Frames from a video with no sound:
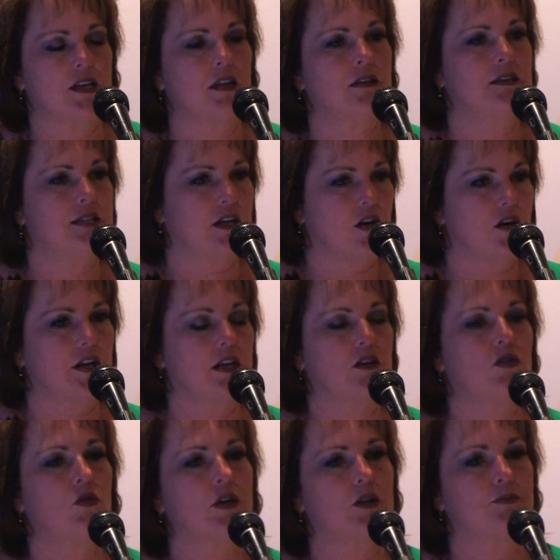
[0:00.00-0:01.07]
and dairy
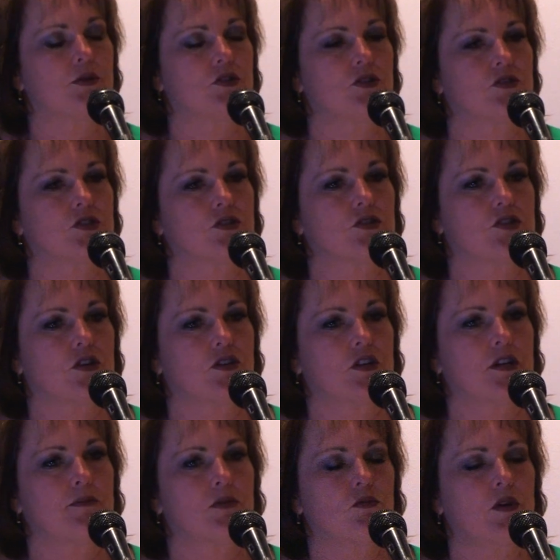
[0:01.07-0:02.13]
and oil producers are the
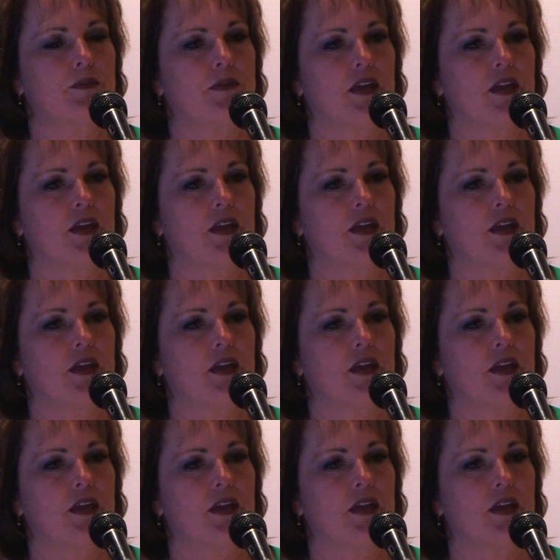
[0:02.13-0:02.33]
#1